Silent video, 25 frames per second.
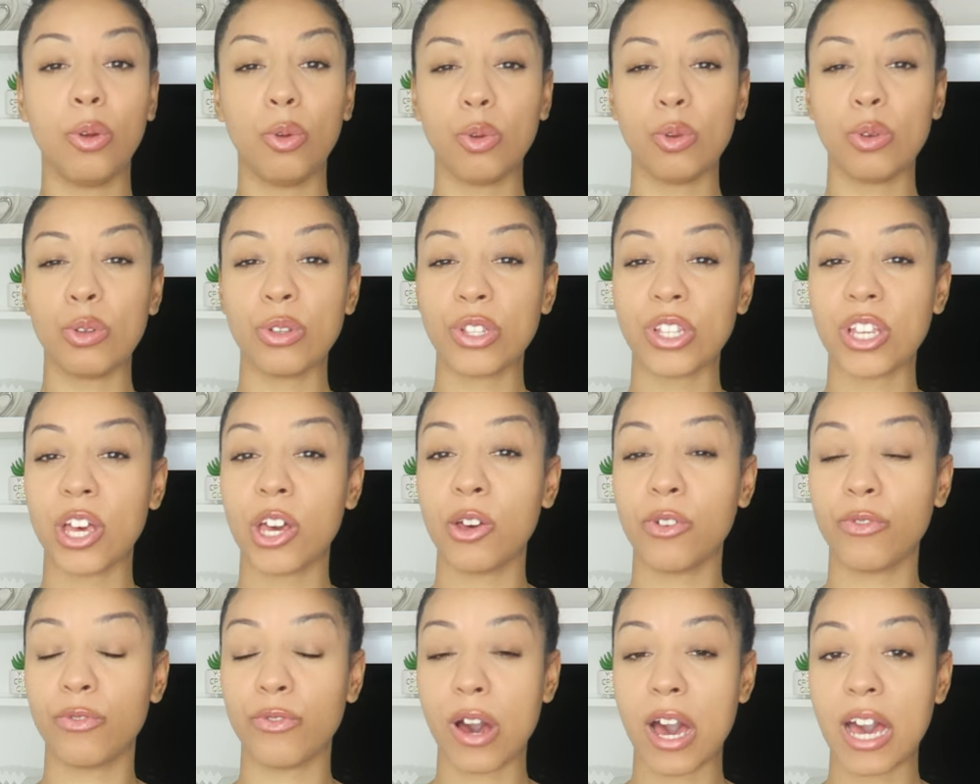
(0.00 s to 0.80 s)

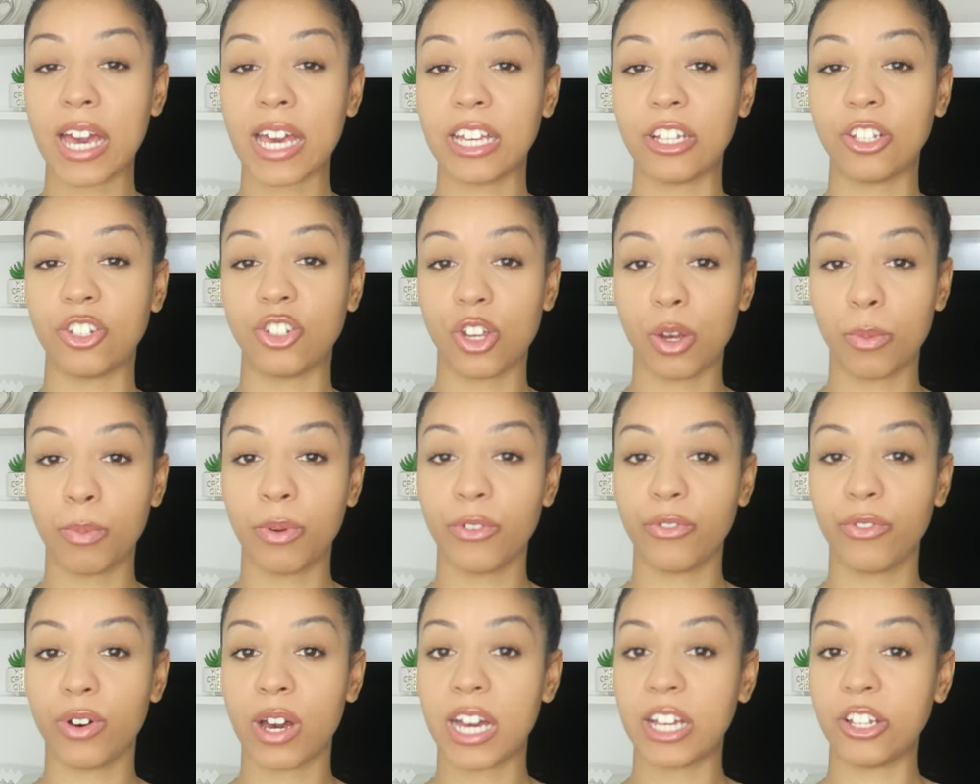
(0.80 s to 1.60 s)
Also, via
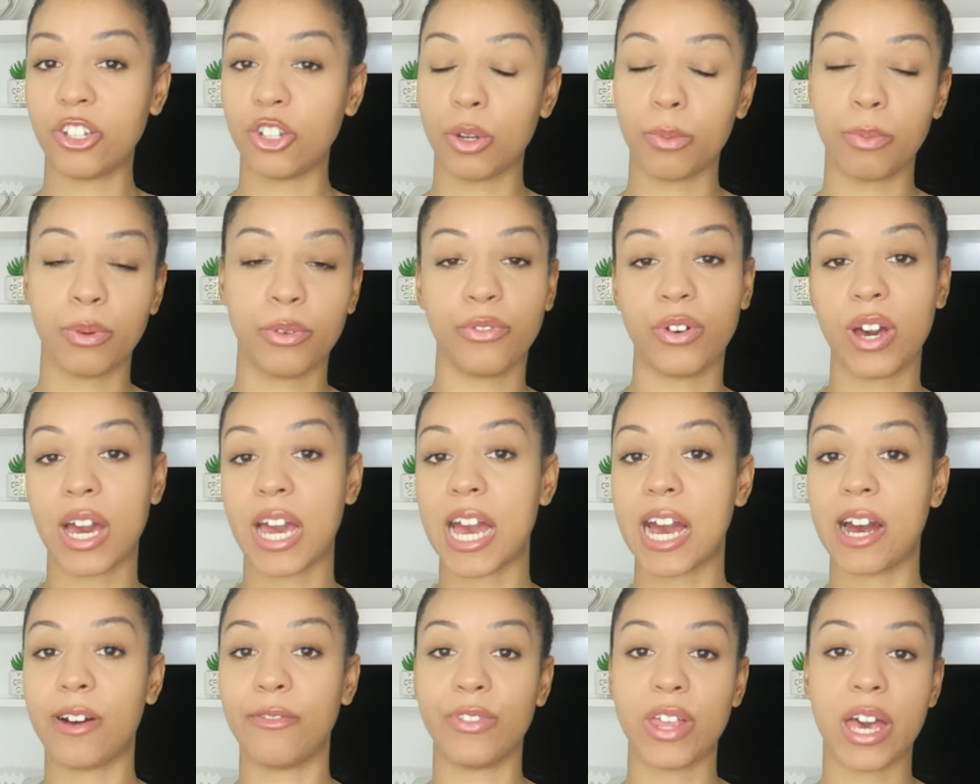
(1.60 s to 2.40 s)
Shopify,
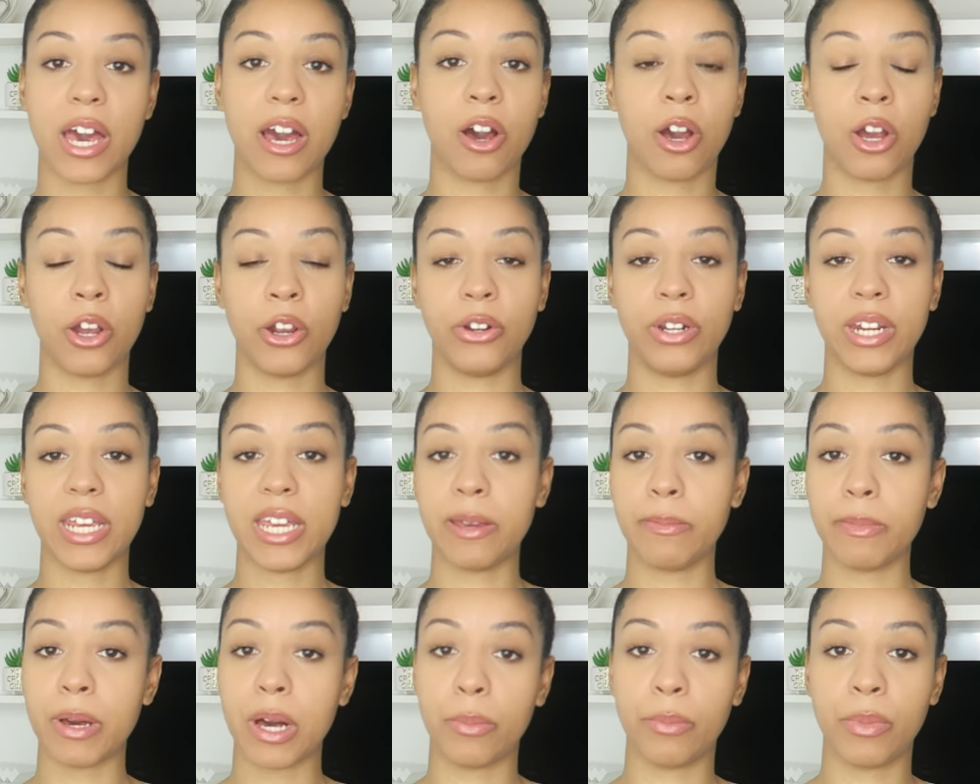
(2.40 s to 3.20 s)
Shopify have their own
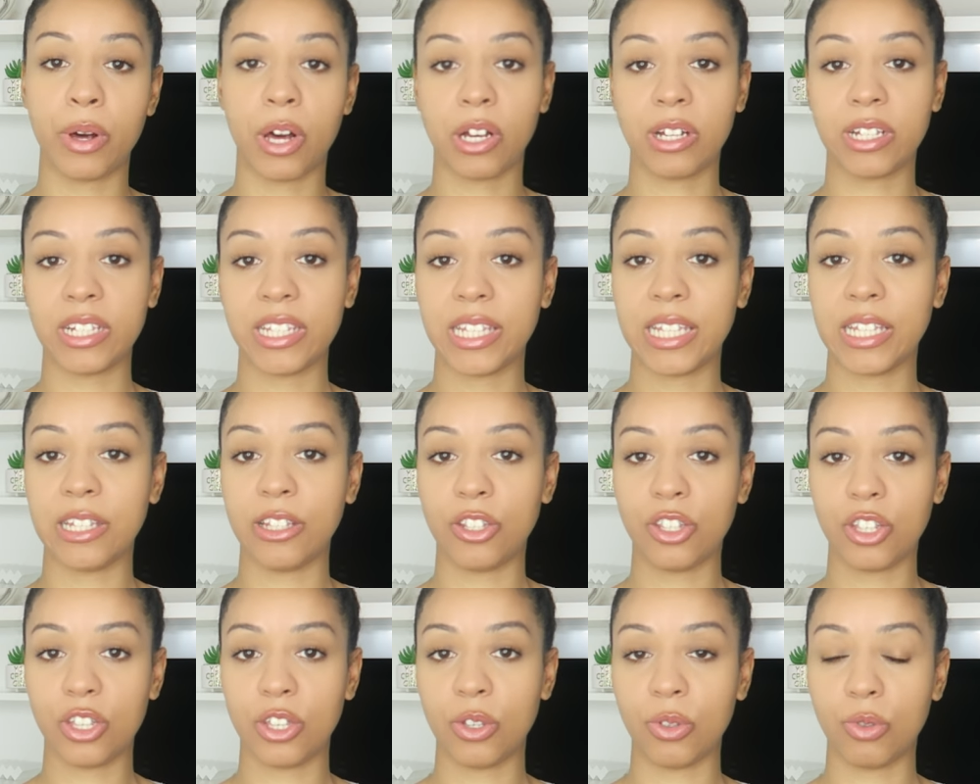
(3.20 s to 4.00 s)
email
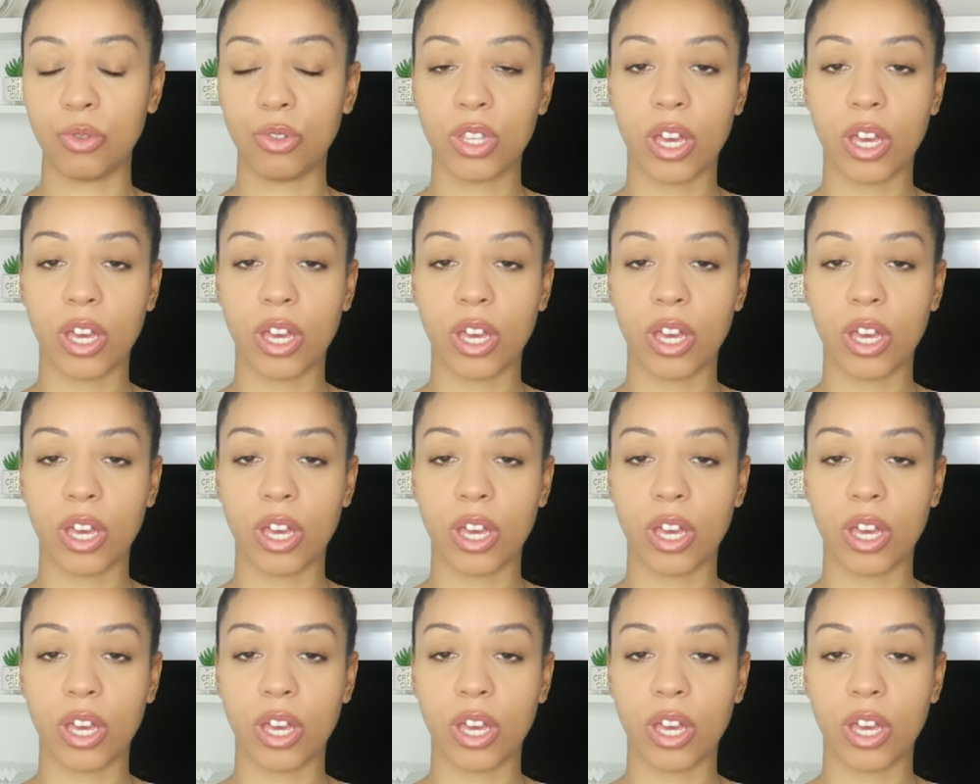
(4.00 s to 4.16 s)
marketing too.